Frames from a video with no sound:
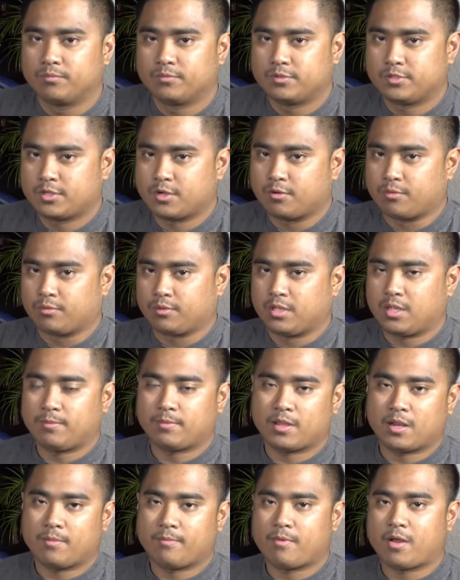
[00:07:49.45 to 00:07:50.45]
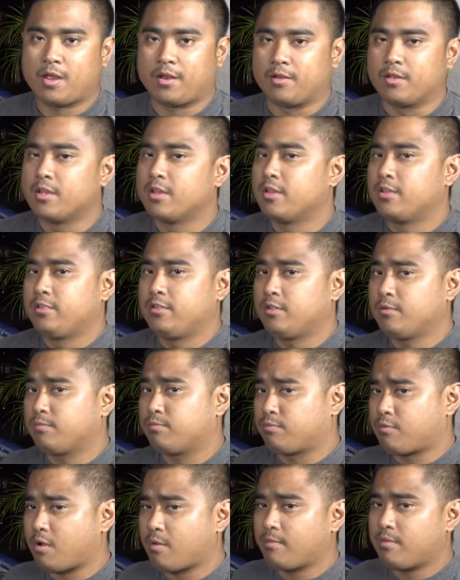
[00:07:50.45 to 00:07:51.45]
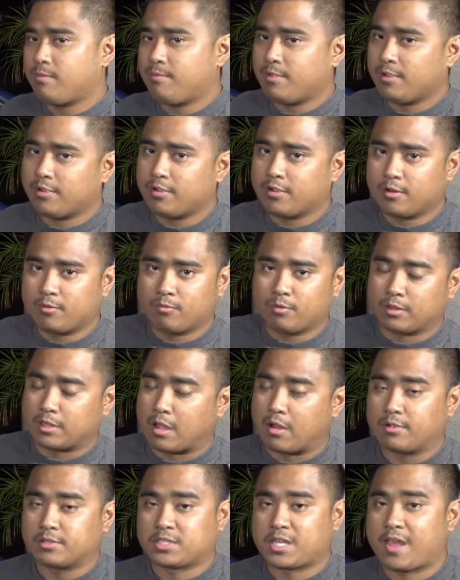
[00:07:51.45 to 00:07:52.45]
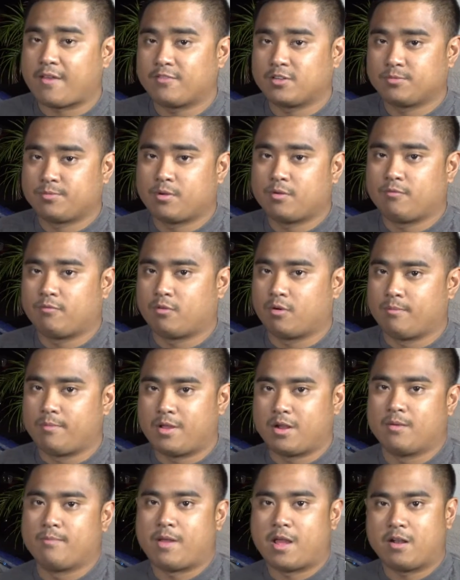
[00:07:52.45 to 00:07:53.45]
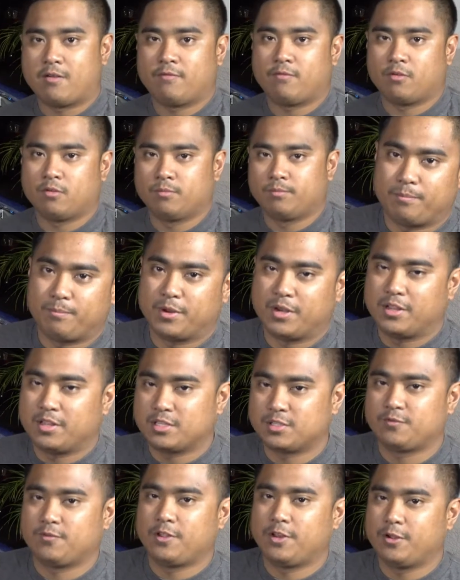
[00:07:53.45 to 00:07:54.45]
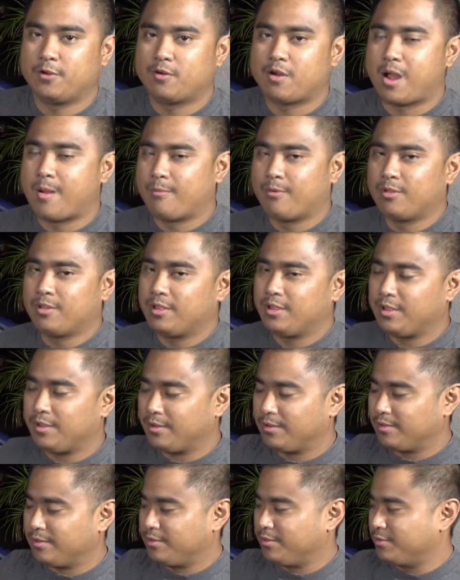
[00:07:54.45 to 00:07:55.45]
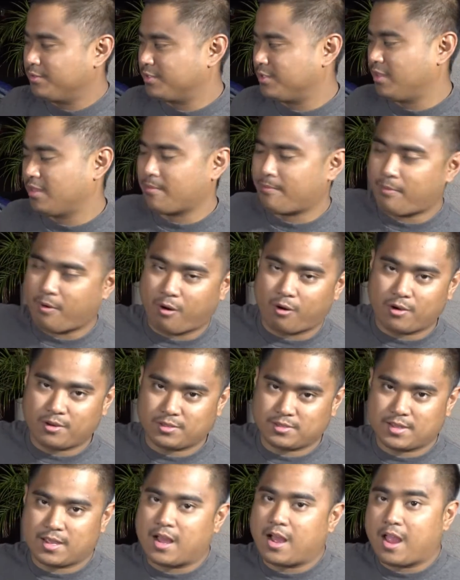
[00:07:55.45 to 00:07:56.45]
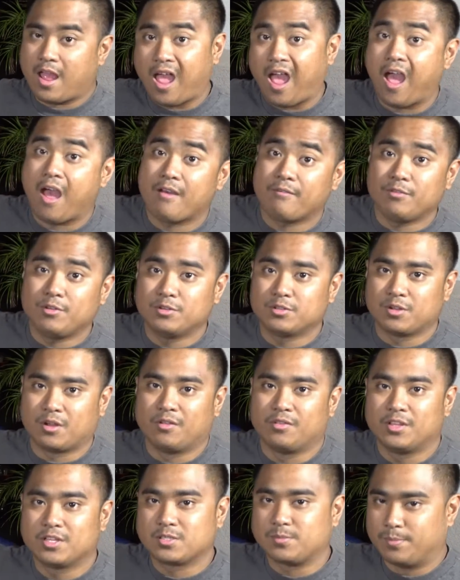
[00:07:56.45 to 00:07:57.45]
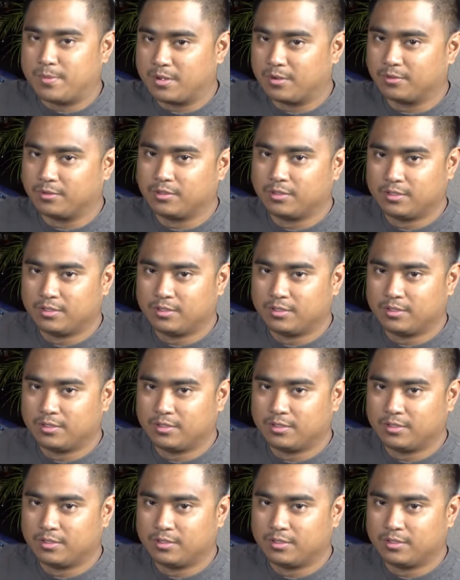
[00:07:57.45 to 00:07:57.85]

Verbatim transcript: So keep that in mind. You'd probably be good without a scavenge pump for a better manifold, but in this video, I'm only using the parts that I have used on this build.